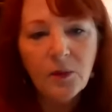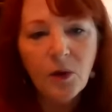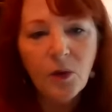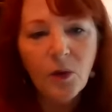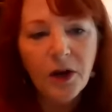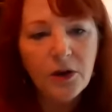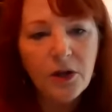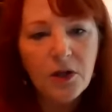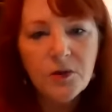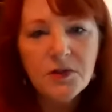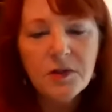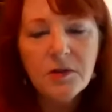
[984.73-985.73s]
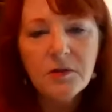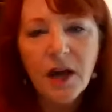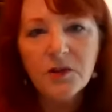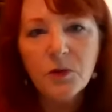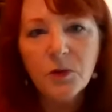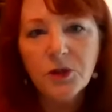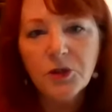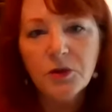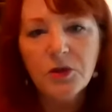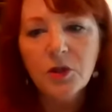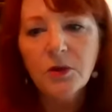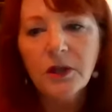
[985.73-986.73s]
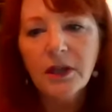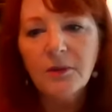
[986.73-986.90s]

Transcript: where do you see you guys with what you're doing?